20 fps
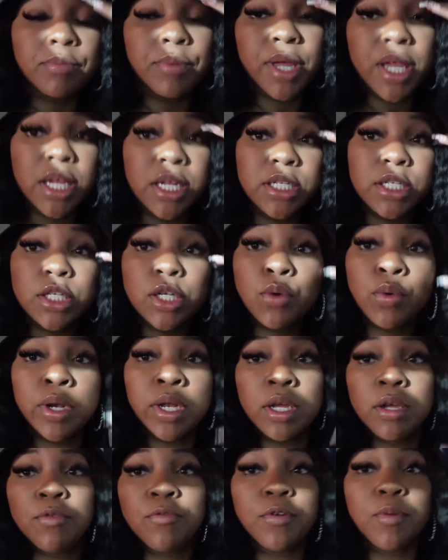Paid
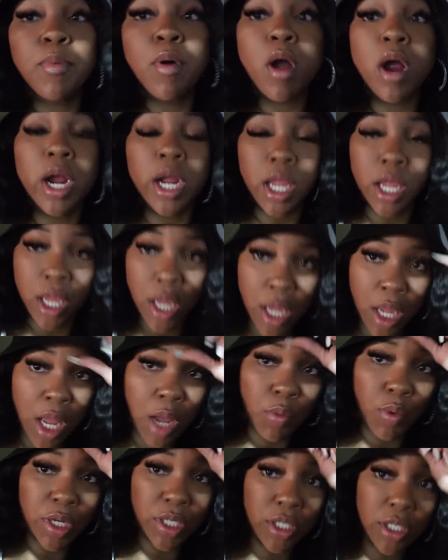twenty for parking,
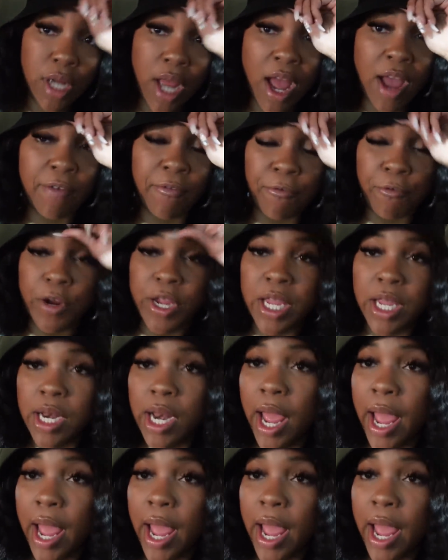which I freaking